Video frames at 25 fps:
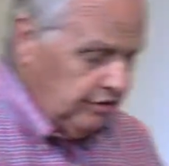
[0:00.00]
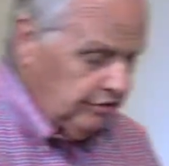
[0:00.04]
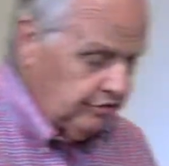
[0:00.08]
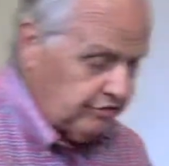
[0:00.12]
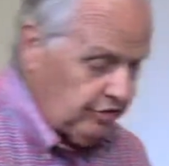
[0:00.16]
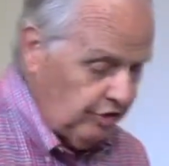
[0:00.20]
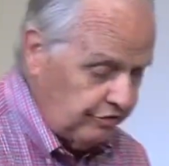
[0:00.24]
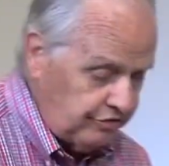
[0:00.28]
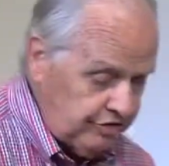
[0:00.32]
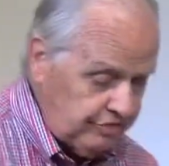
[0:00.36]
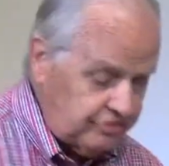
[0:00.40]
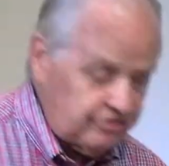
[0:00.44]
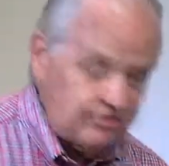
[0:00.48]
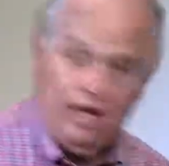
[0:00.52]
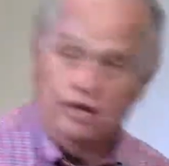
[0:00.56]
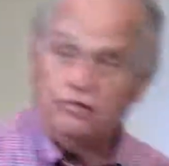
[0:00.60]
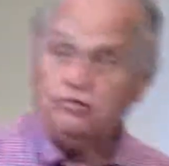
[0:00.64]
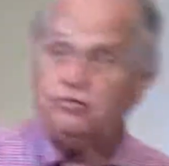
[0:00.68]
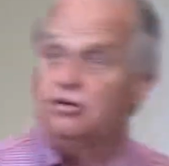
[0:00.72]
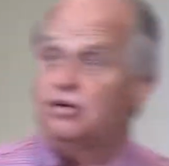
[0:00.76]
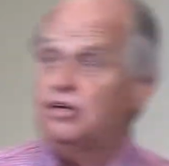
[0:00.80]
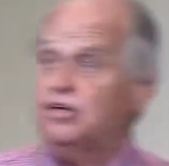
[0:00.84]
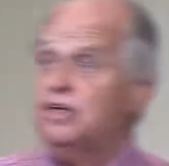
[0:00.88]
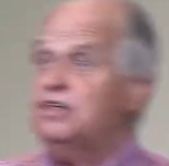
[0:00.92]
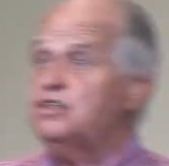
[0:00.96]
So the
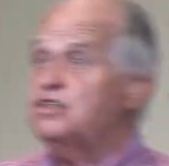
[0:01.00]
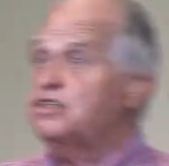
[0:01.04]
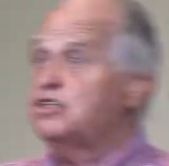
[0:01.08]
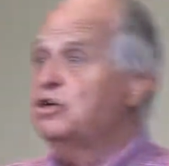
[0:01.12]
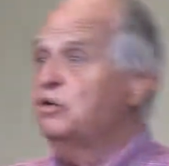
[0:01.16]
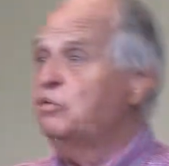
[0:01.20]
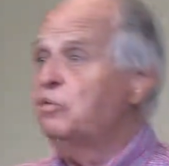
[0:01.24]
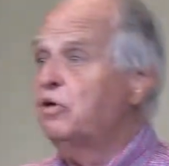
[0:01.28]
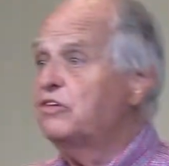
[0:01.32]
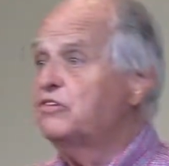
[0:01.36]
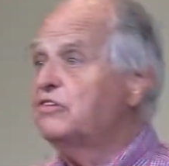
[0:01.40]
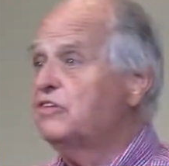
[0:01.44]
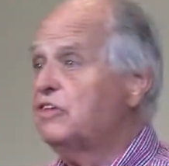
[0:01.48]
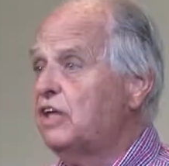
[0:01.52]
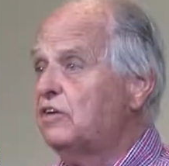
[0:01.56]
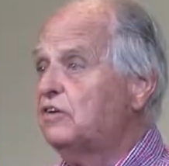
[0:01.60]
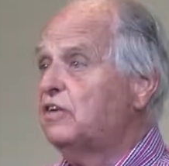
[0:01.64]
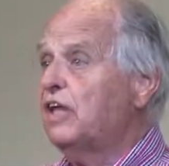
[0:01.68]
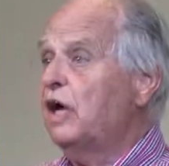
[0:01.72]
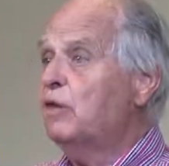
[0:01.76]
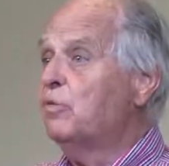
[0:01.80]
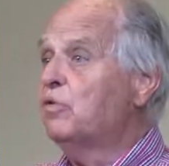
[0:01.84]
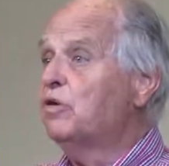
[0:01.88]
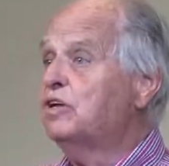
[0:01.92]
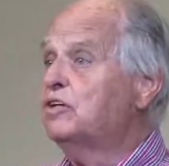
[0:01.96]
central issue was that
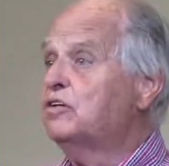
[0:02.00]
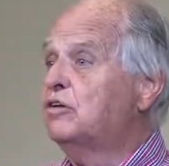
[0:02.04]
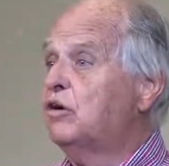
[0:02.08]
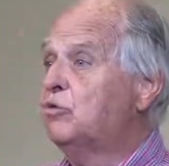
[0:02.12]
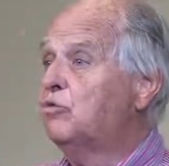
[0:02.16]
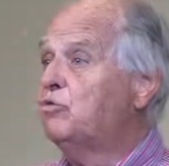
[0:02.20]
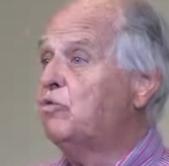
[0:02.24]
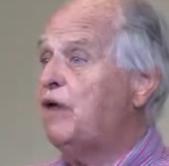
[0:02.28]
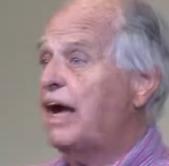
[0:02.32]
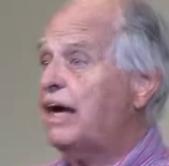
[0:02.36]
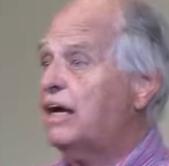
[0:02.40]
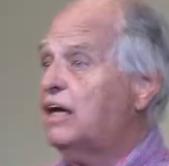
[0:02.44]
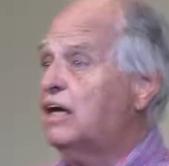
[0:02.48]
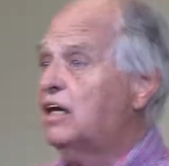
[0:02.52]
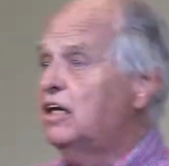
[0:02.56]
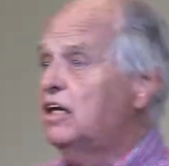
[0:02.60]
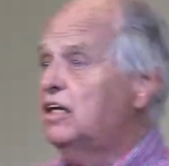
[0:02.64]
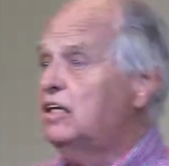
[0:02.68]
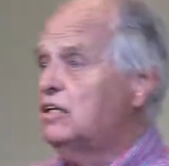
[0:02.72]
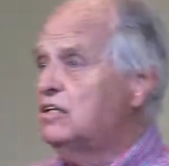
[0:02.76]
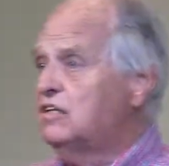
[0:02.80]
they were directly